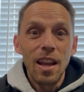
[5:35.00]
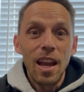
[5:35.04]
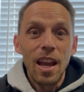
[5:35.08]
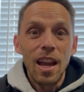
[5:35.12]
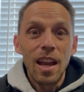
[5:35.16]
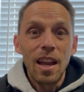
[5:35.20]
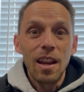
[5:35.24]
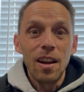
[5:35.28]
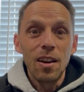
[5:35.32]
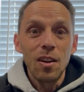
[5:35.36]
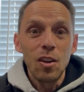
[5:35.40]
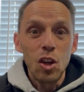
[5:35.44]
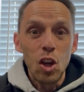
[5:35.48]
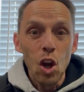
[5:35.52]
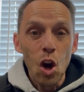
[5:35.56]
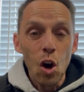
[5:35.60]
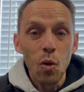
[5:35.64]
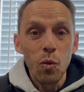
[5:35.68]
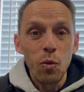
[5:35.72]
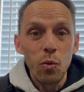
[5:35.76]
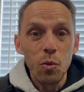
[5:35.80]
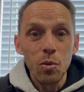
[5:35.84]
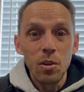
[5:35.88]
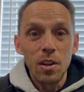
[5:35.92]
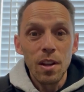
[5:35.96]
and go
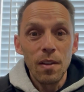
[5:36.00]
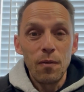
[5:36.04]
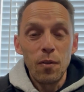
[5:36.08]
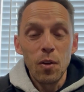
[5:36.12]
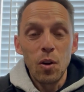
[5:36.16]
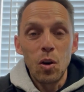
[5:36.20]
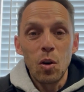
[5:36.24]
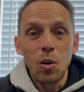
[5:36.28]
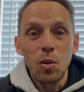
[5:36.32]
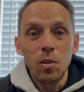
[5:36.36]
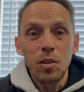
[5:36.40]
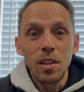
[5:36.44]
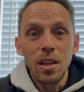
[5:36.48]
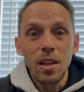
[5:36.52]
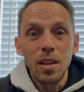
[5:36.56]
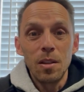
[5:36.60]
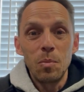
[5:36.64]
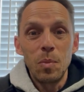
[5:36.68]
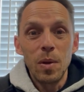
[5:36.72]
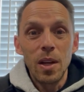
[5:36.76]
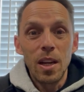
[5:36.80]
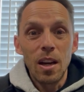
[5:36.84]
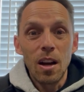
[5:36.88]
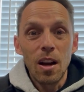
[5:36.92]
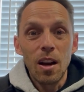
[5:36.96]
through difficulties
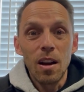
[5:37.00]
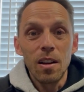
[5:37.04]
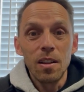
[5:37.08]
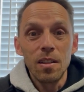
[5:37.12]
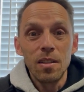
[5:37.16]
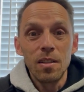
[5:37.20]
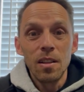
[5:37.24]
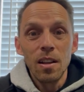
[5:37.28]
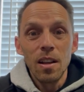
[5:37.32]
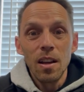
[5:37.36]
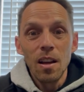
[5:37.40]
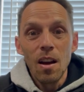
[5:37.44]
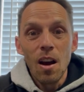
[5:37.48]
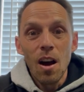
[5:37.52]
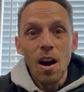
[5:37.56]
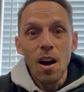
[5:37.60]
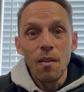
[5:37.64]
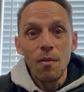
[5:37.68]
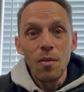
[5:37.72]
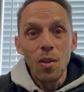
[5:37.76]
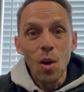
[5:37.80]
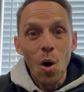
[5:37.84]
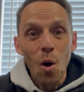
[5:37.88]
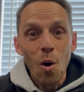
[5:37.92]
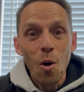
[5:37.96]
because
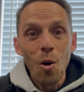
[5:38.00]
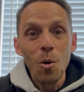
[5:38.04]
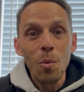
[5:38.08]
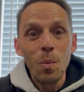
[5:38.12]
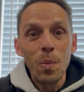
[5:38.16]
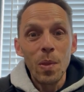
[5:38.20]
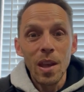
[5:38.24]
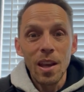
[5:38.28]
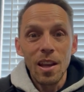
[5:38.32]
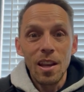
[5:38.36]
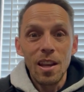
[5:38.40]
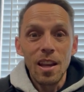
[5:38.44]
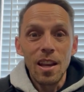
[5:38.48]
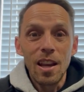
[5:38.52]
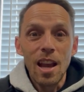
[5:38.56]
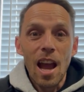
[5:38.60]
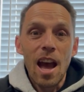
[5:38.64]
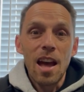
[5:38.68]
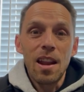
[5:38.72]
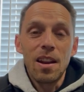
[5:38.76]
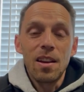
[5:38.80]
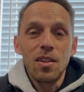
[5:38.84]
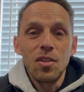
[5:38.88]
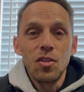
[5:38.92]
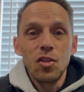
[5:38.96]
of the hope that he
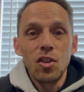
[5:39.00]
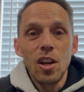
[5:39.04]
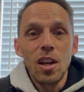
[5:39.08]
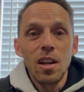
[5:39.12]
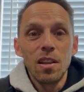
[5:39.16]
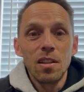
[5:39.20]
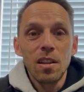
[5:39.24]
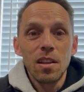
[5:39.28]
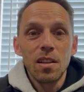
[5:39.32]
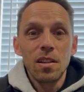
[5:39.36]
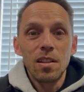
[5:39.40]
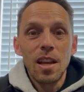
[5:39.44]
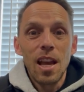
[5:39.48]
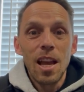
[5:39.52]
had in Jesus.